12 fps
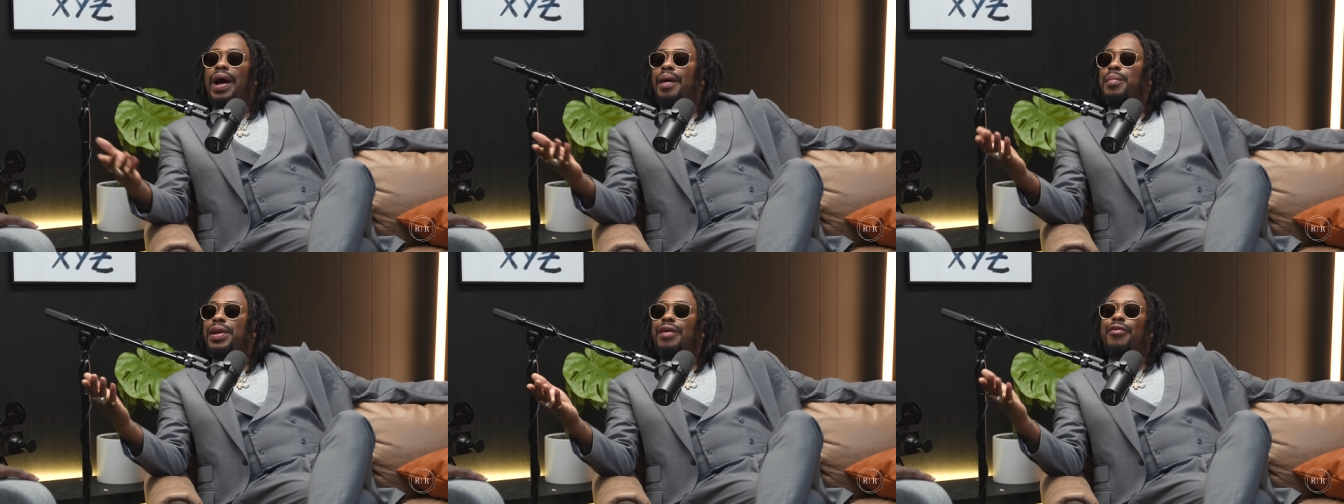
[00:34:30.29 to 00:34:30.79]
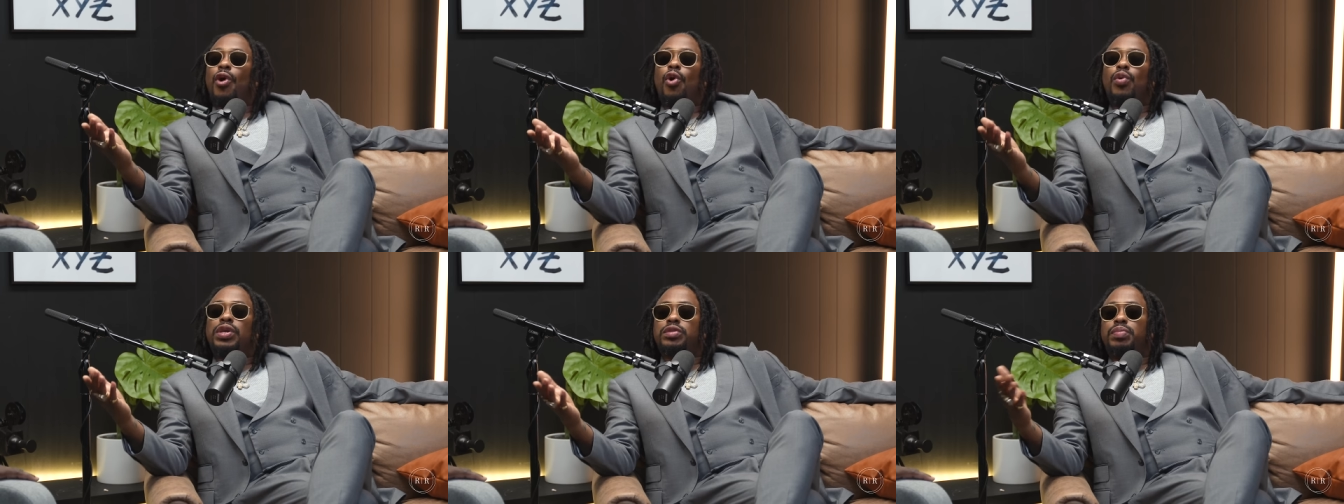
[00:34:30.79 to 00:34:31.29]
But I've
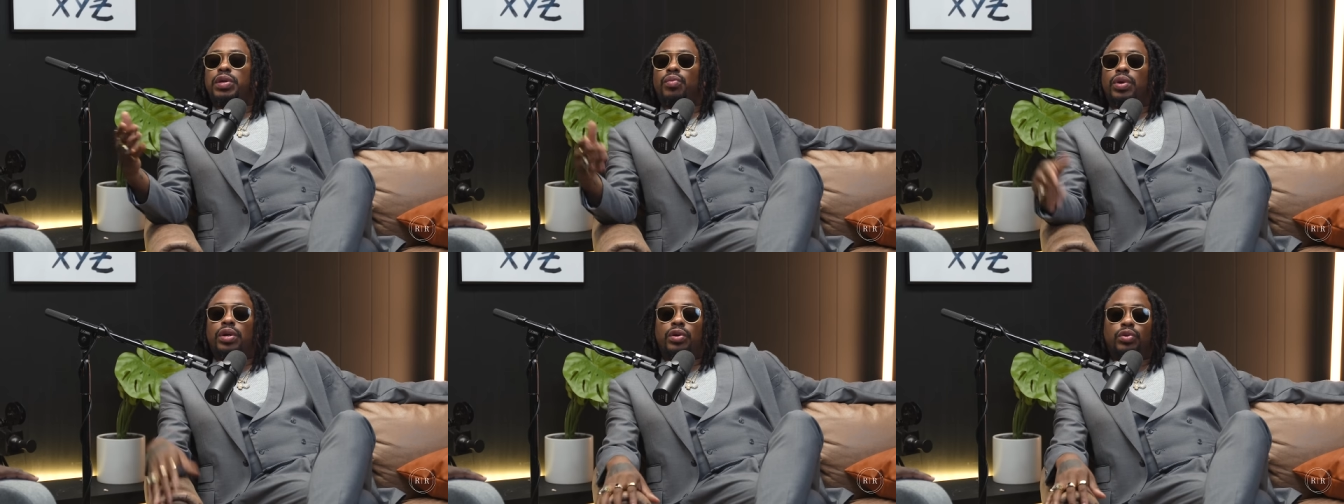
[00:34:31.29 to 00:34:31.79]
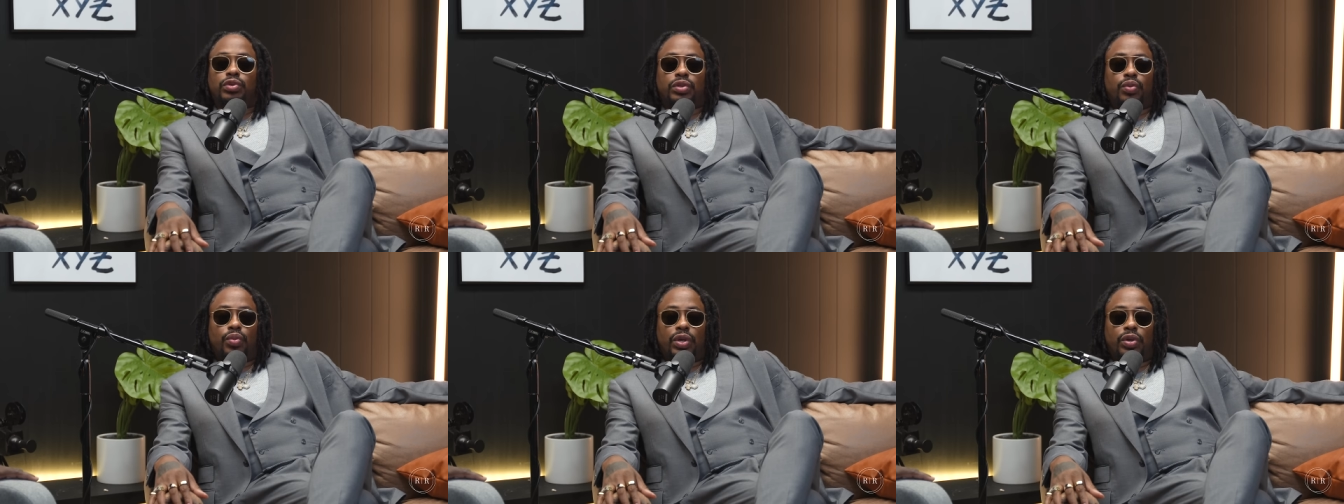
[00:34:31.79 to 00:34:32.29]
always been one of
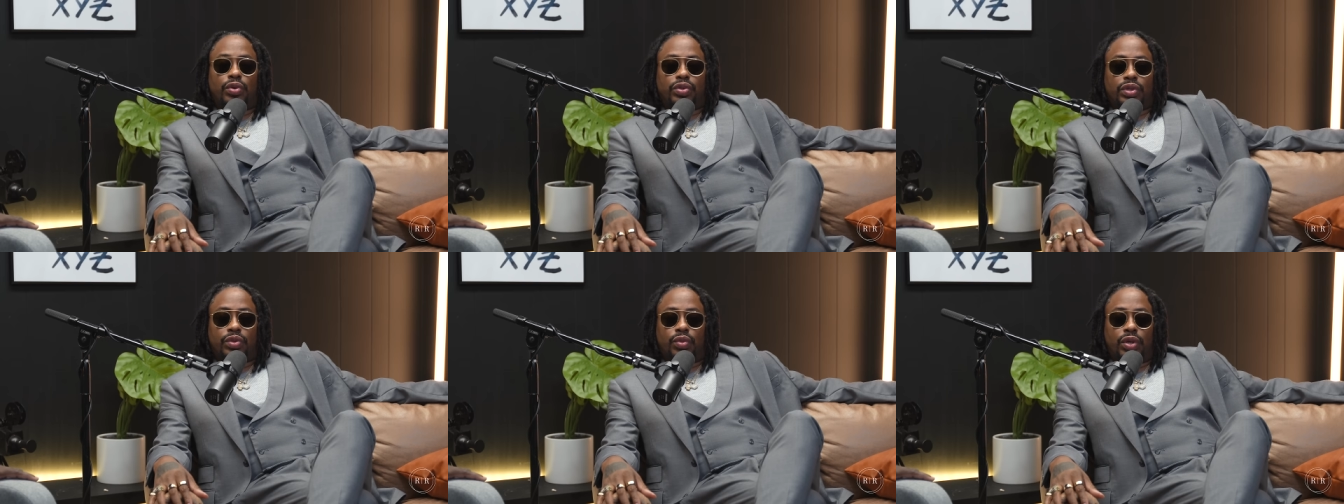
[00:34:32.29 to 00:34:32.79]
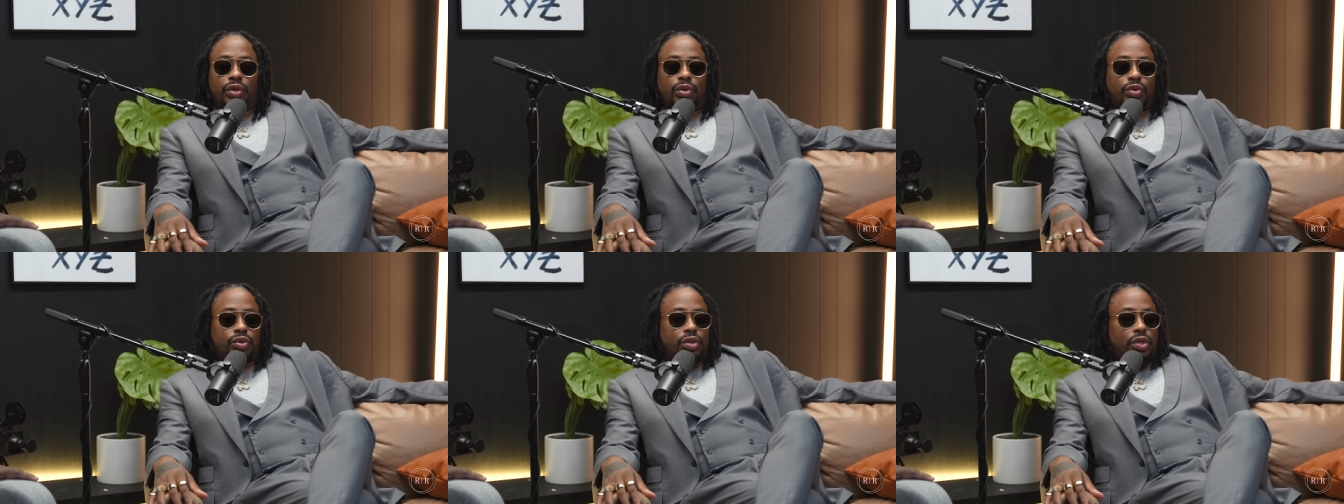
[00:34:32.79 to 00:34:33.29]
those
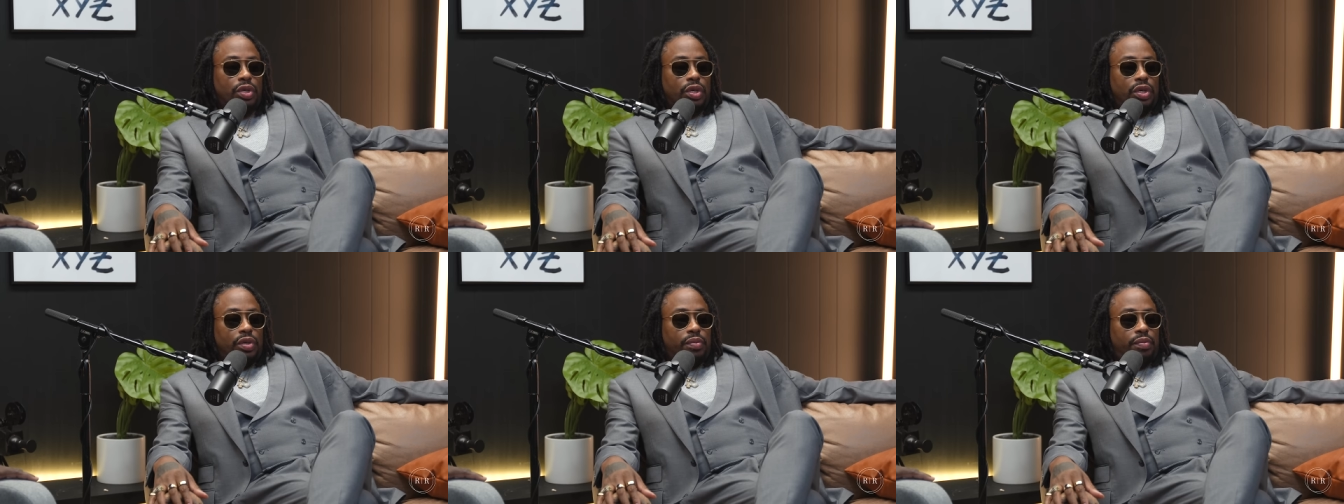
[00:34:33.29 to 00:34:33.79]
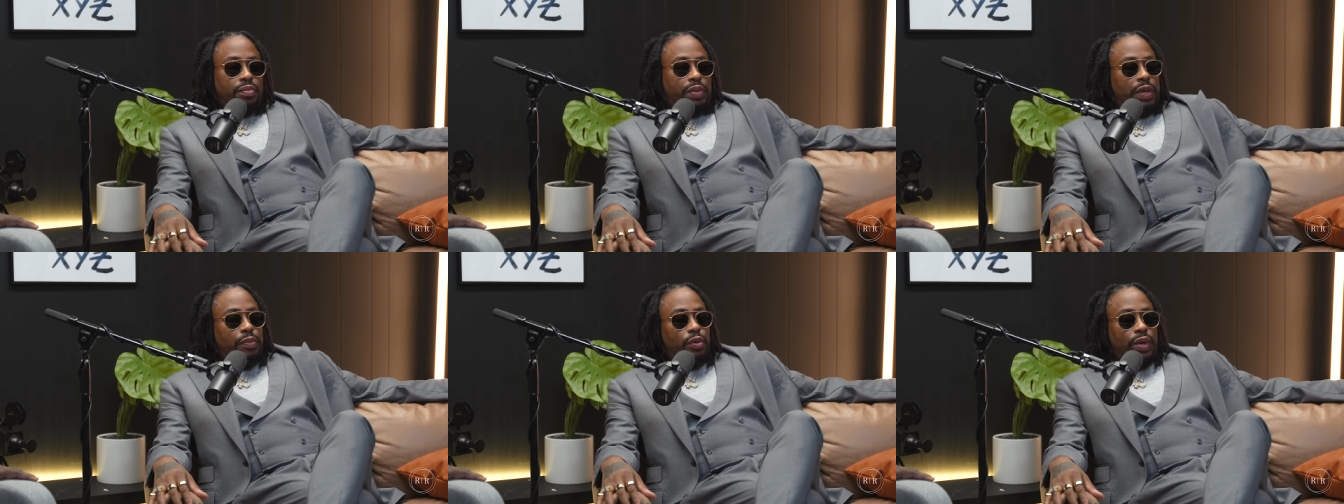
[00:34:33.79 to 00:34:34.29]

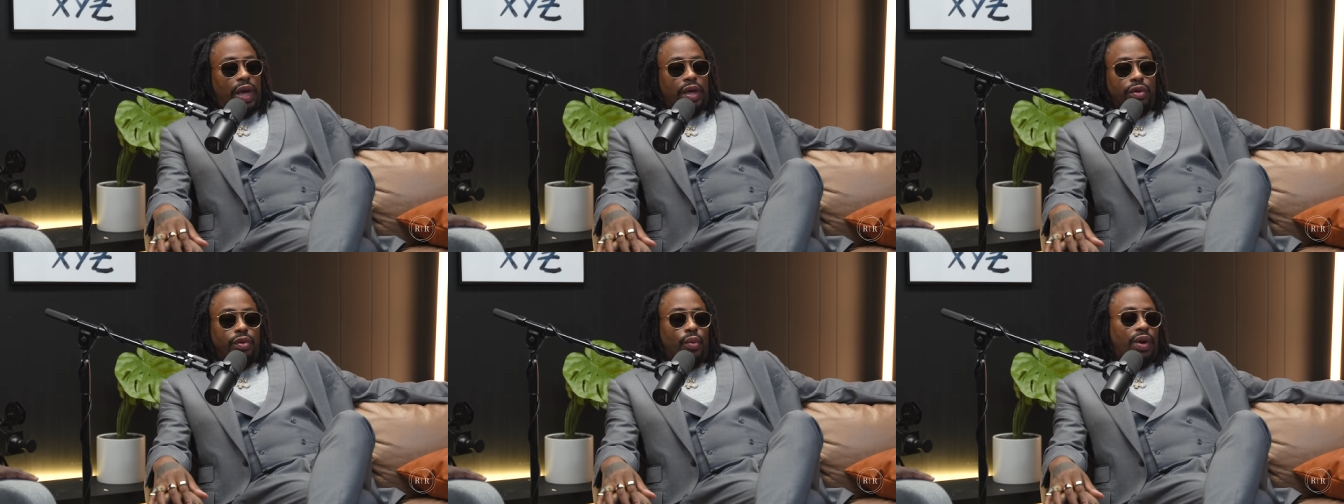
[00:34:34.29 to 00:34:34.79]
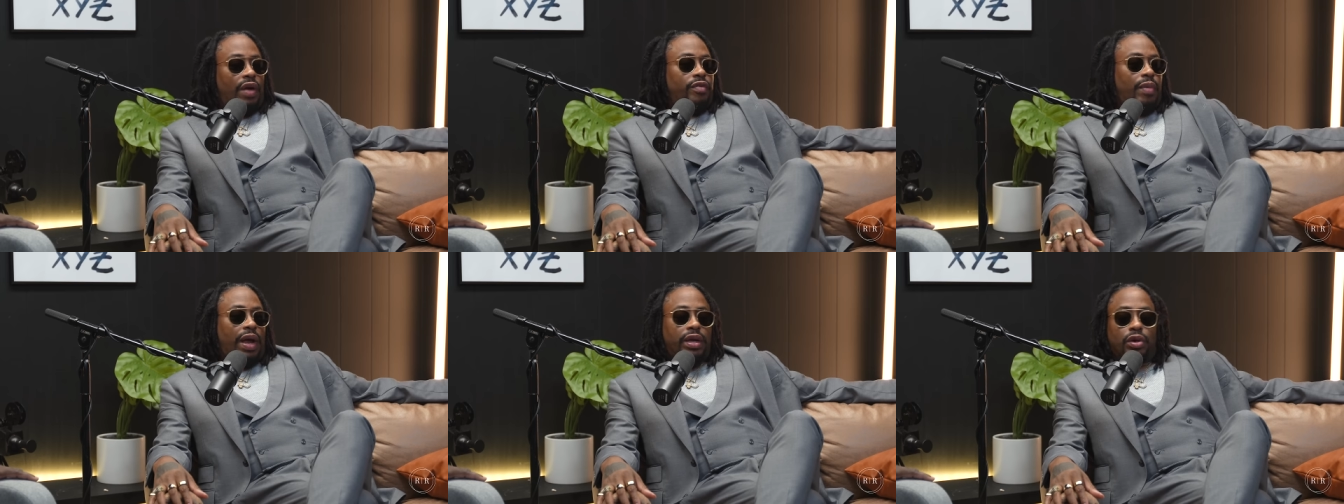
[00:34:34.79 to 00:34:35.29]
people that, you know, when
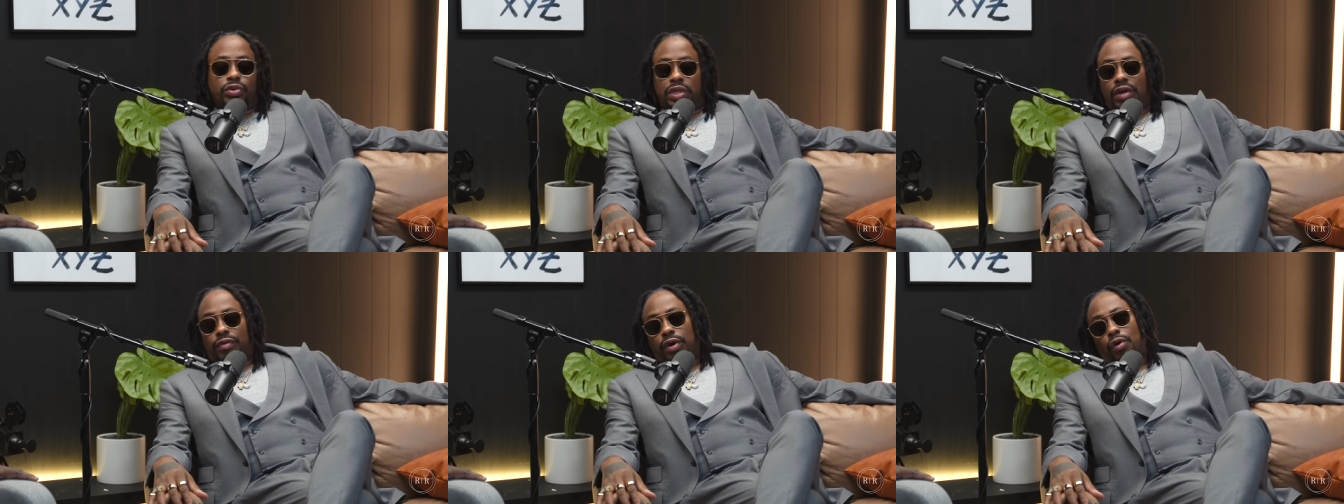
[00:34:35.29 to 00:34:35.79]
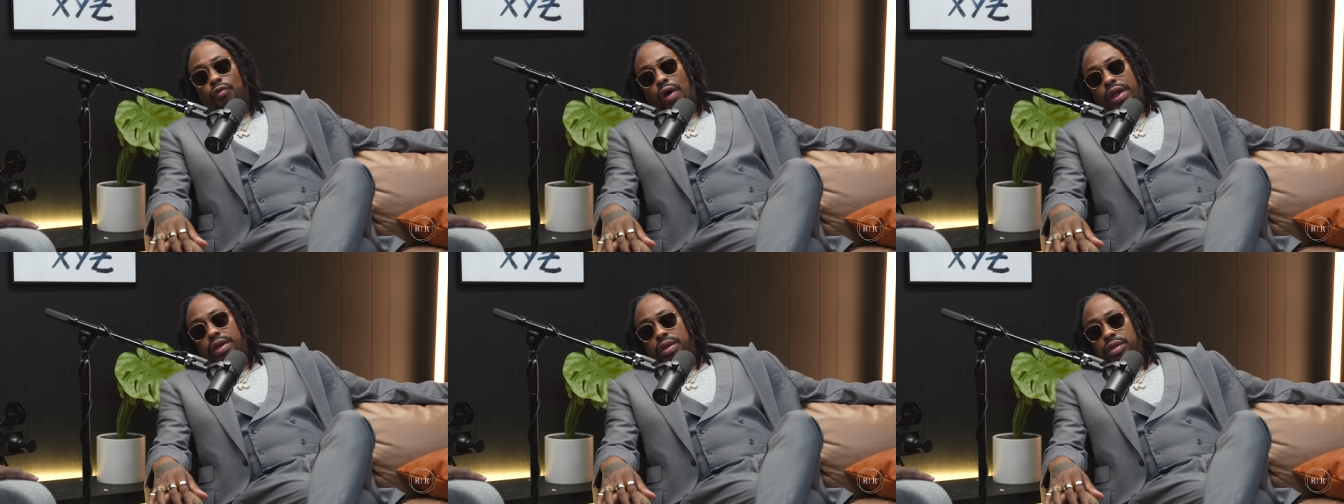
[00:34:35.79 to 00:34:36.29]
everybody goes left, I go
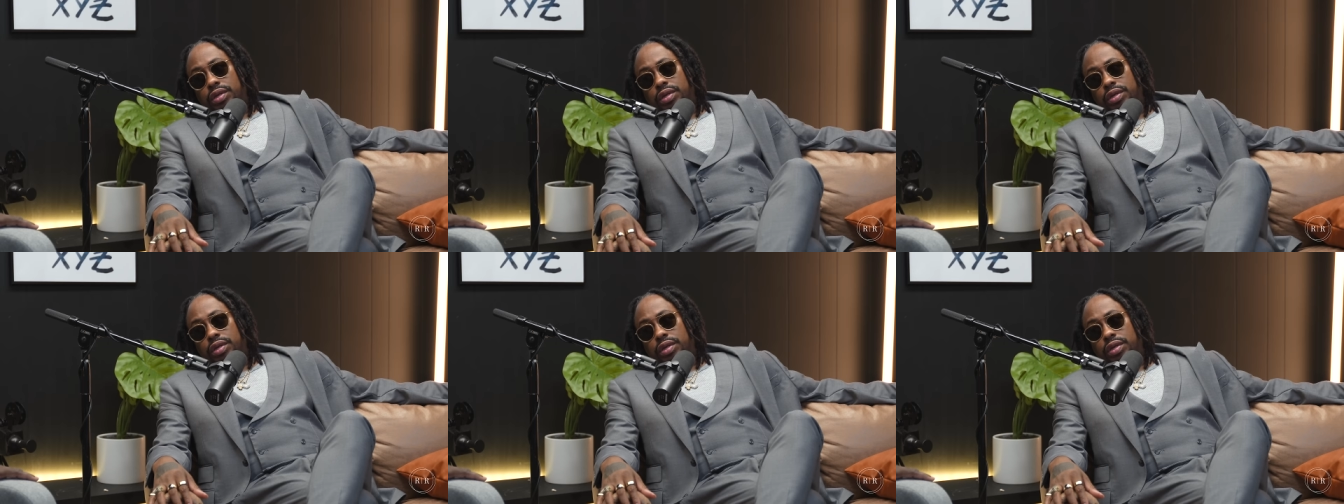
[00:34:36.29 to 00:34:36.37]
right.